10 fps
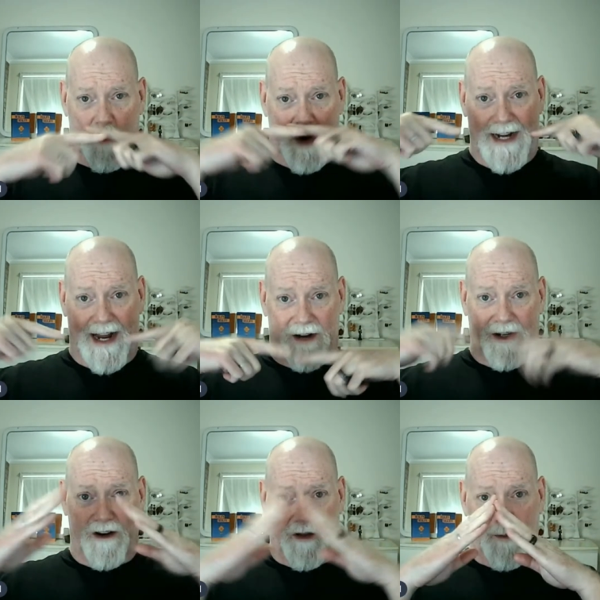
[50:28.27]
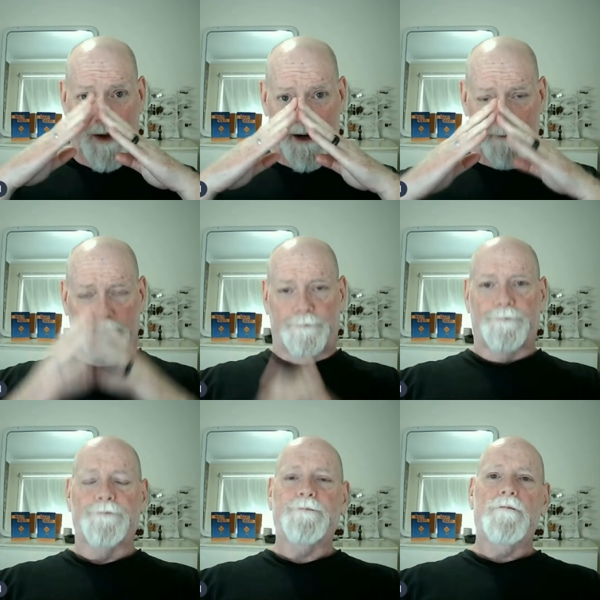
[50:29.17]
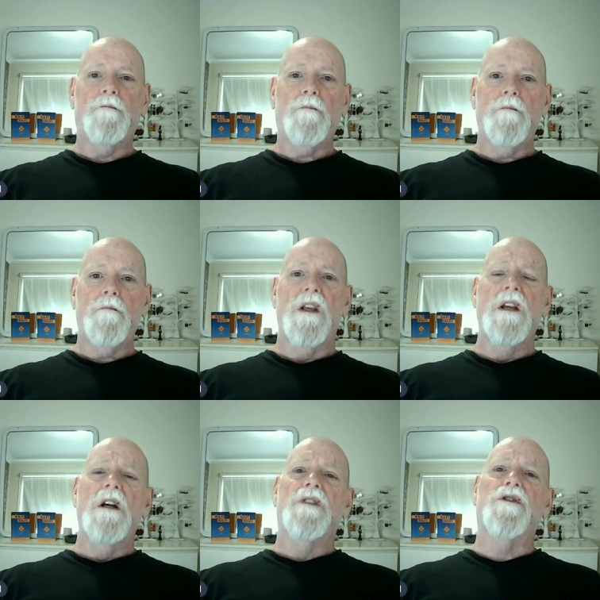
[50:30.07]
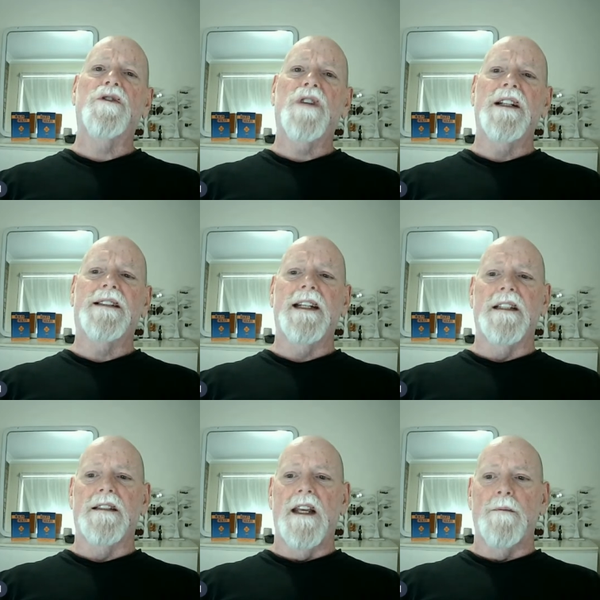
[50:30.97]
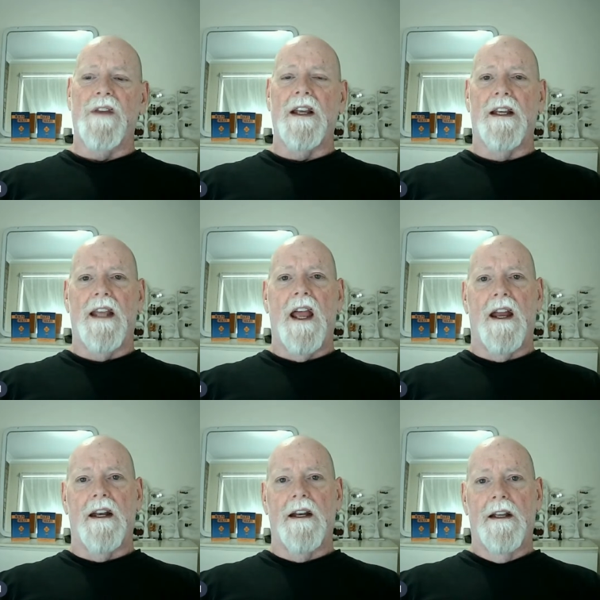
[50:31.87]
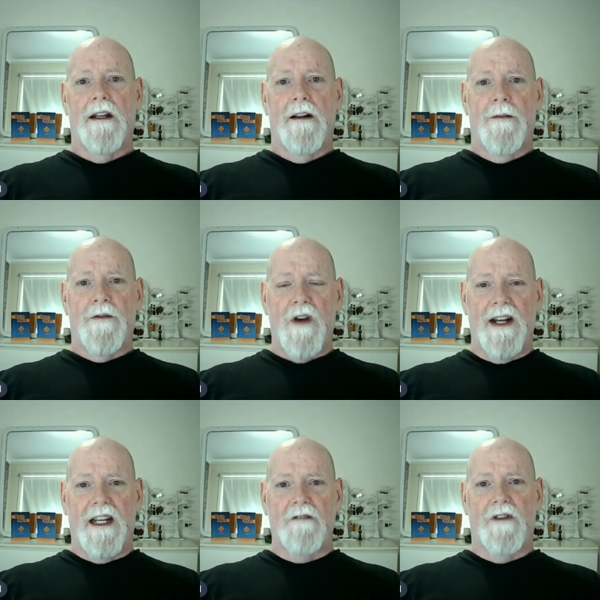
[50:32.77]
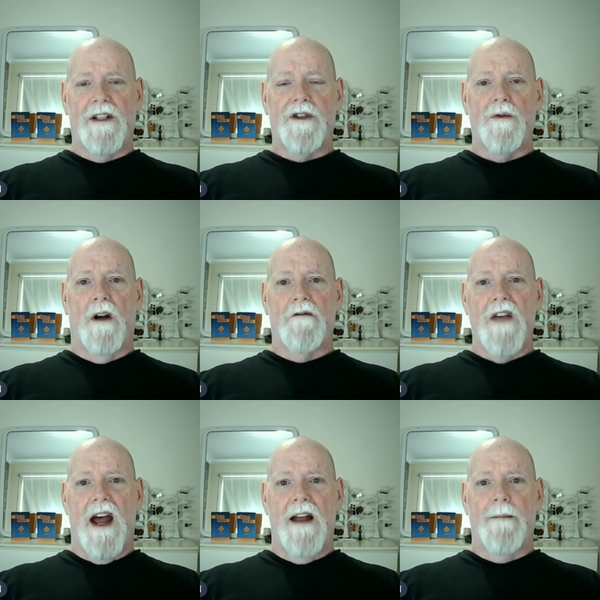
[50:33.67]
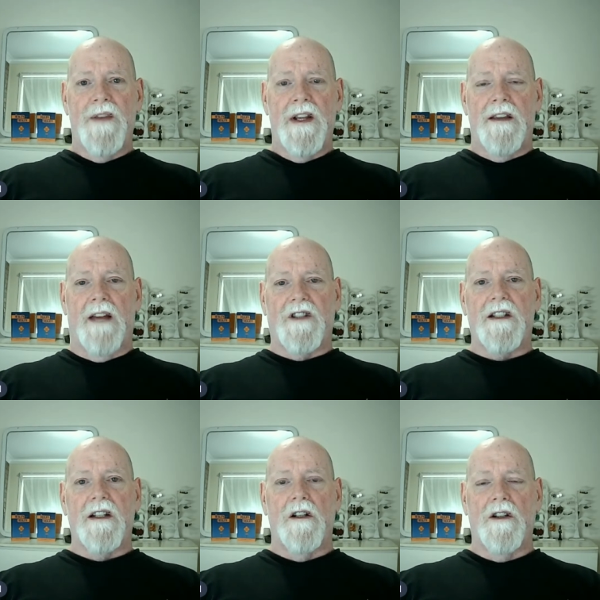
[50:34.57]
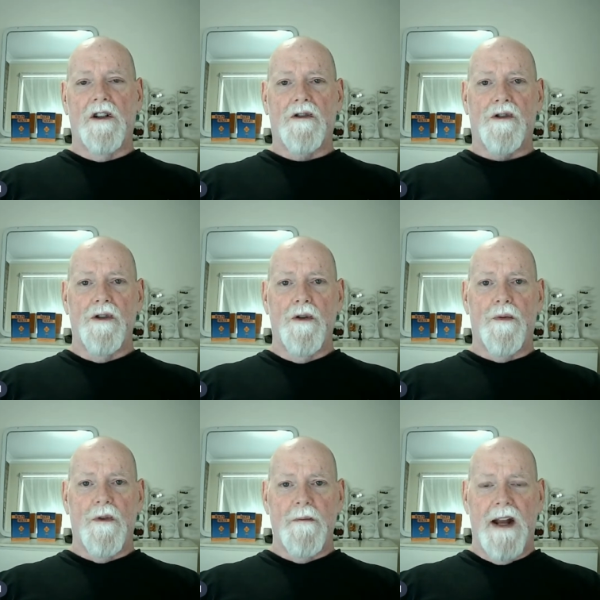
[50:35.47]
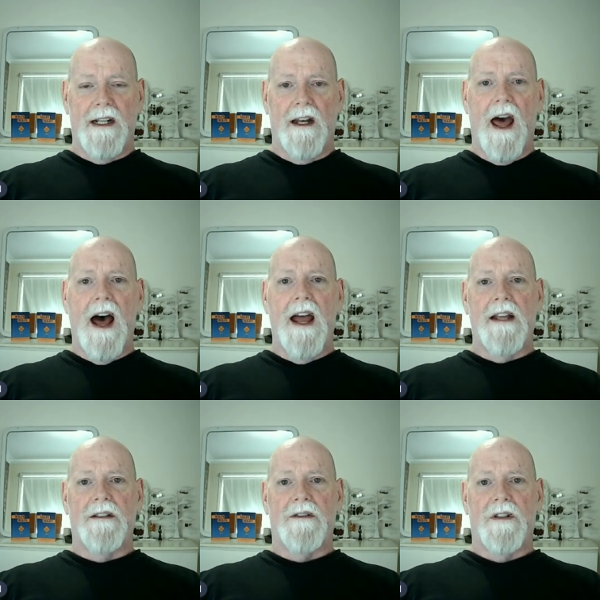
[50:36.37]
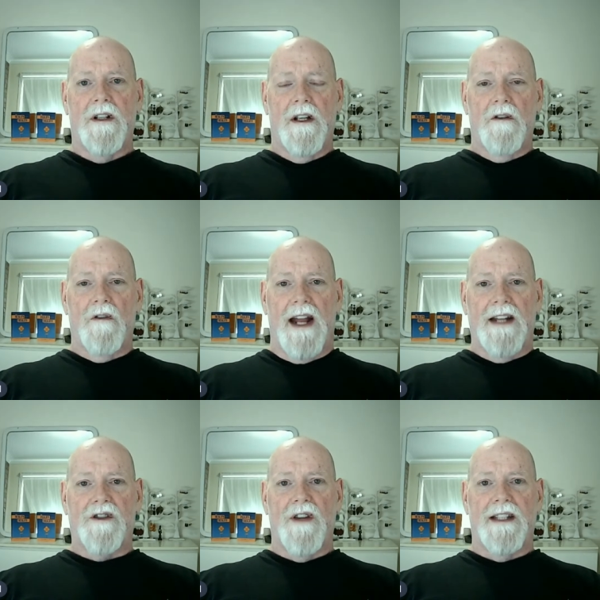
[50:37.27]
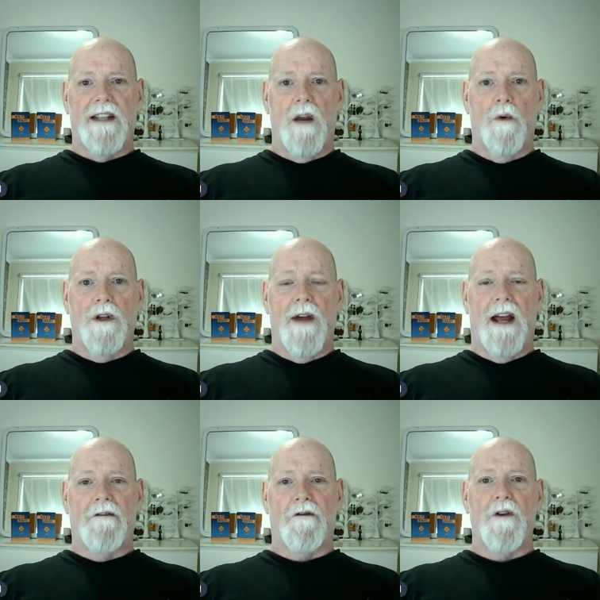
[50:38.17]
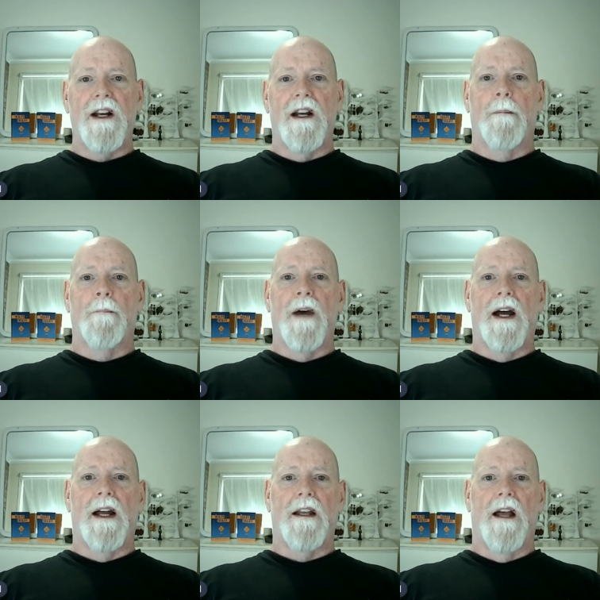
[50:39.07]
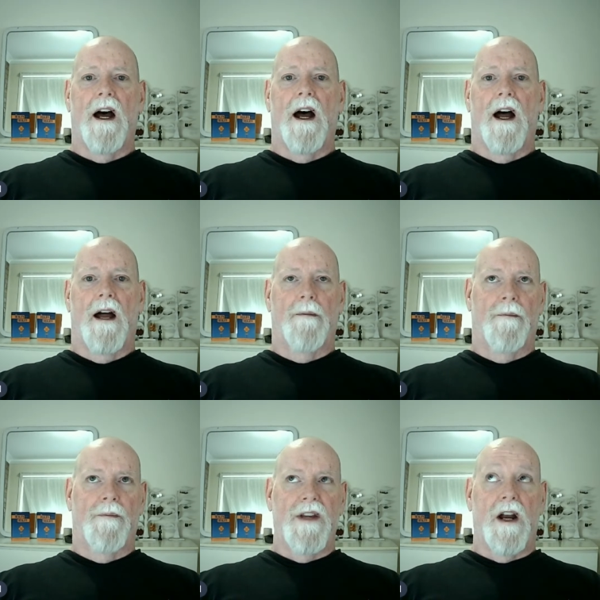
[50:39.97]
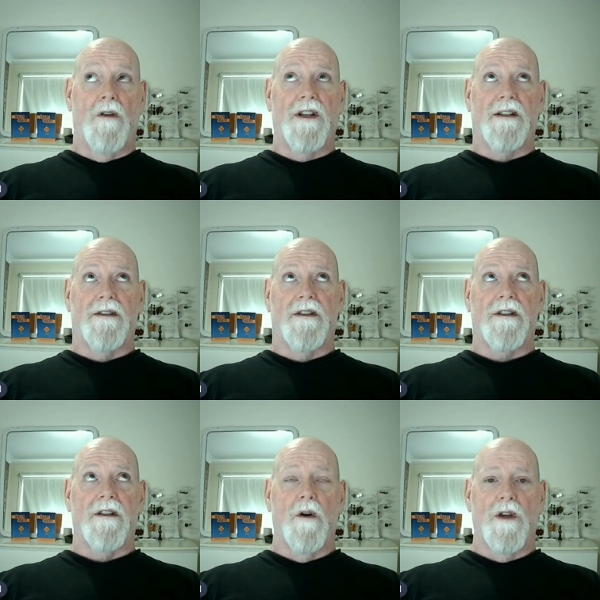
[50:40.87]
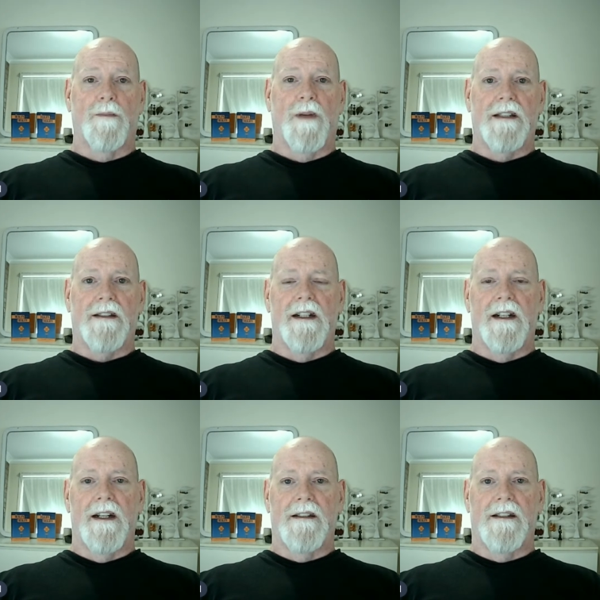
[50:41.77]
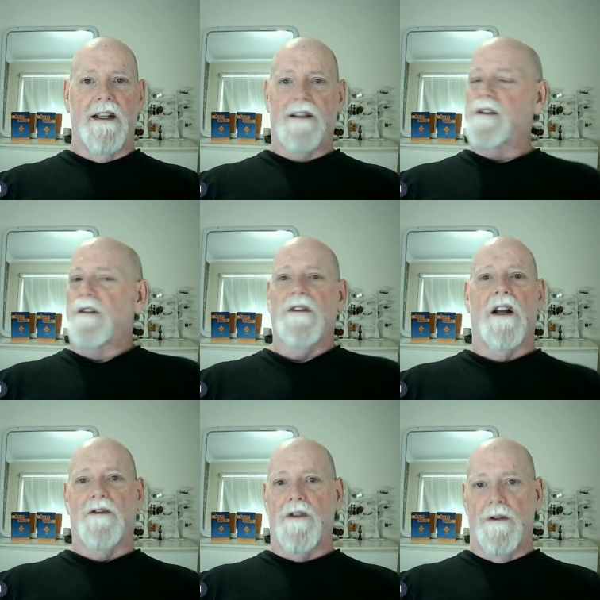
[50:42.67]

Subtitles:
down here at the bottom. So they're trying to tell you the same thing again, trying to convince you of that. They have to tell a little truth with many lies, right? So they say, well, you have freedom, but this is just the only place that it exists. It's not true.